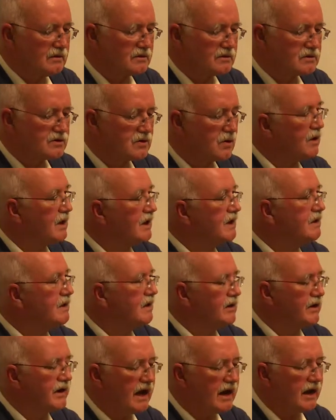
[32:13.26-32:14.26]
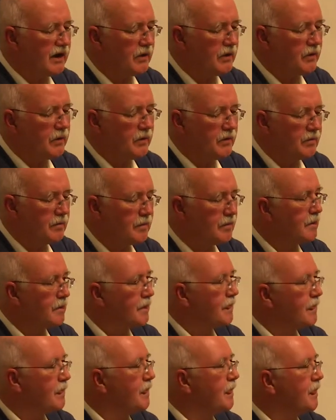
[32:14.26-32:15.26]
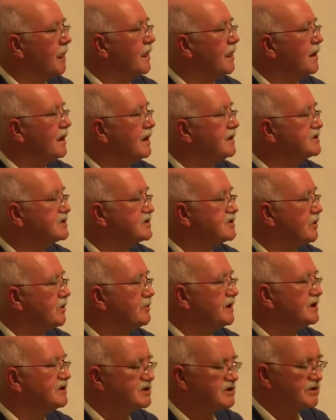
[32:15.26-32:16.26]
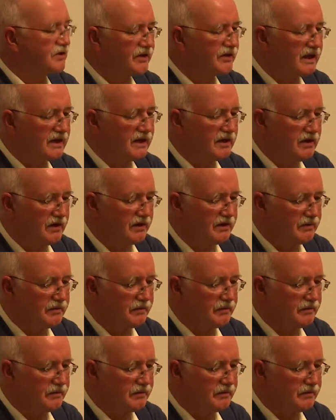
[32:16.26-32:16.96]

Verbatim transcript: So little now and so much then.